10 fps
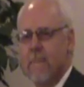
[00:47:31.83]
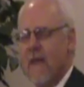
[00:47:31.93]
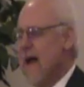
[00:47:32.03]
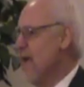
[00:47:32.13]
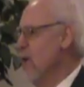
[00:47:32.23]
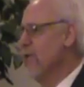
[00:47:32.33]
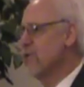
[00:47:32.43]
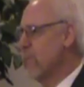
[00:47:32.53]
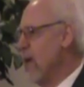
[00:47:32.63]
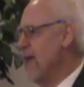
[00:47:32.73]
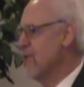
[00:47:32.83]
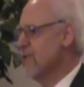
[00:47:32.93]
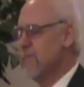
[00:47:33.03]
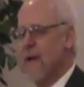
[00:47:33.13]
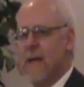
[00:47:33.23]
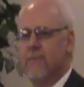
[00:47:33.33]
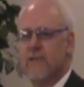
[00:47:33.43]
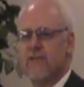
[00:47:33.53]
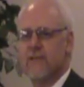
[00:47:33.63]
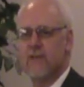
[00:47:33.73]
Now, I know there's branches of
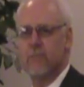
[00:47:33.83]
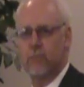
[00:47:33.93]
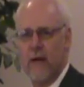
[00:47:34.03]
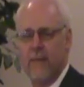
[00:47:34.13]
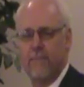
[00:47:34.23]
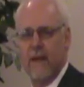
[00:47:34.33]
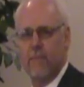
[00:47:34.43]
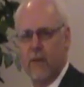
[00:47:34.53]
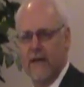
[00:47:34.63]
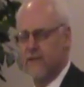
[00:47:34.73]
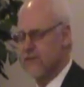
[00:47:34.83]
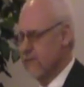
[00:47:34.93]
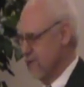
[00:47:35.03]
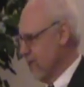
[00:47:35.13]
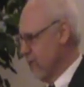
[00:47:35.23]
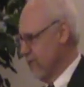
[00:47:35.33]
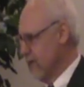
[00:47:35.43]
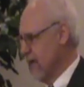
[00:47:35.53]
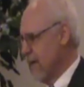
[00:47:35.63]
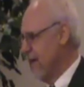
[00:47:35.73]
Baptists and there are branches of
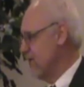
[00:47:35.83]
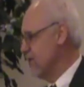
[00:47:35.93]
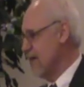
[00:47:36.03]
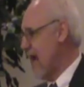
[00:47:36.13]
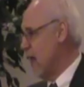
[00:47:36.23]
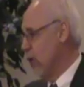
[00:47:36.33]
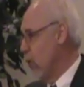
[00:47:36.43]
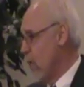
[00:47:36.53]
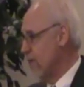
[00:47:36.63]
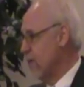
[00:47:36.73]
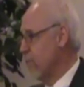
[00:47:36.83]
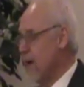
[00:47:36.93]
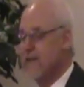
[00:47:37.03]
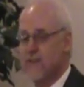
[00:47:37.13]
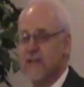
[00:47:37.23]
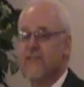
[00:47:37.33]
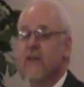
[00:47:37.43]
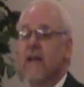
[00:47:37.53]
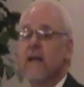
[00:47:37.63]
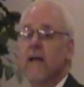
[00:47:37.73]
different denominations, and I don't know what the branch
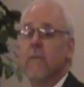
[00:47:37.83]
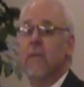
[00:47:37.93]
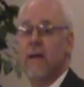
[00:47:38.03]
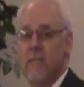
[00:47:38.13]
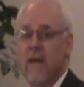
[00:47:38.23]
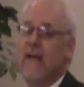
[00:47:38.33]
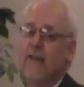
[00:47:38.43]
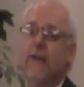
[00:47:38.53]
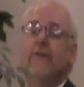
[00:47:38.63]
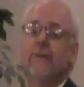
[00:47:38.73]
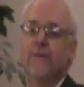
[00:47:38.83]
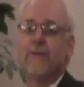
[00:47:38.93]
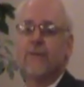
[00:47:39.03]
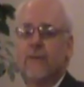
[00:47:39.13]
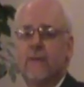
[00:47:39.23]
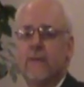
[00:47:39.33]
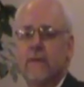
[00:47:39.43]
is, but it made news.